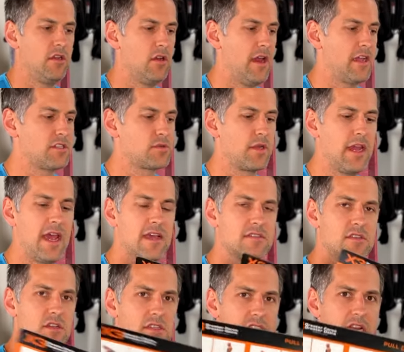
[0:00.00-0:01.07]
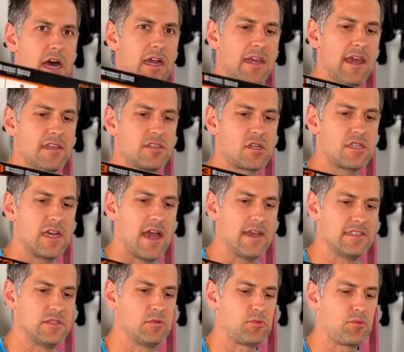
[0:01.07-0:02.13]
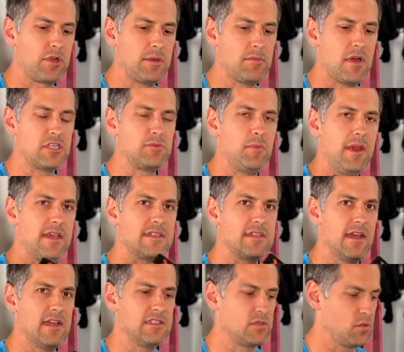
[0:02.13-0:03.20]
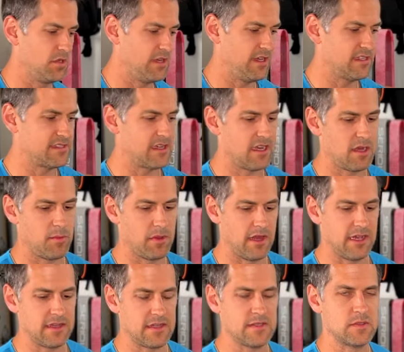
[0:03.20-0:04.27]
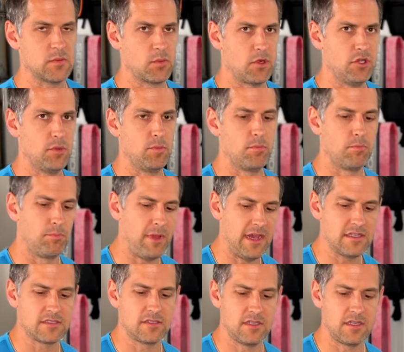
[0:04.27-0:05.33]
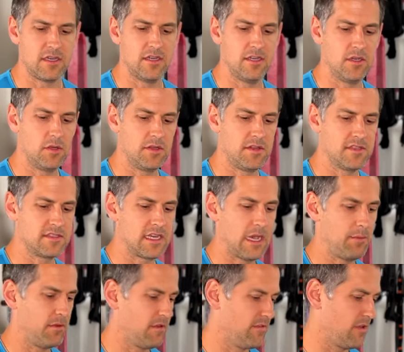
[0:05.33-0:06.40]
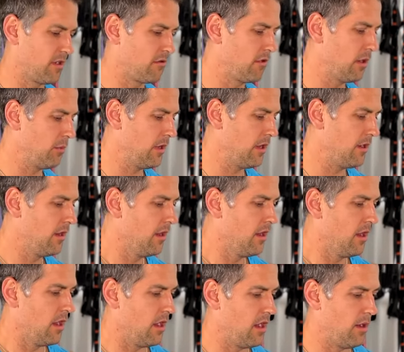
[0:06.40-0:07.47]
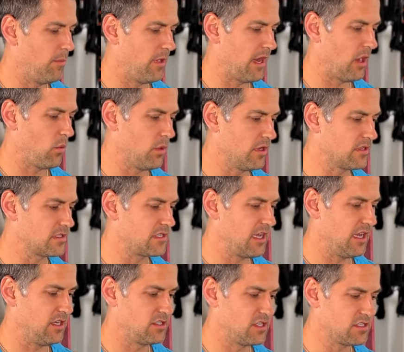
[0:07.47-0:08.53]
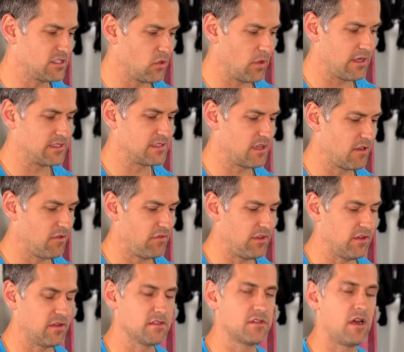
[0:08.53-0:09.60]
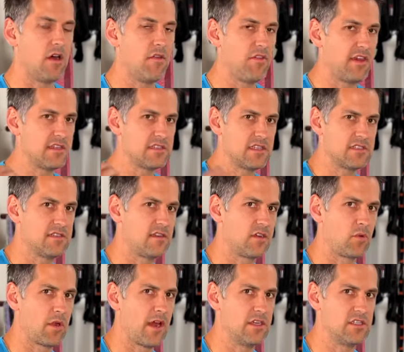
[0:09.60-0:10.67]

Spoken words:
know, X3 has their stock exercises, which pretty much makes sense with a setup like this, with what you basically can do with this type of equipment. But I will say, just the way stuff feels, all things considered, what I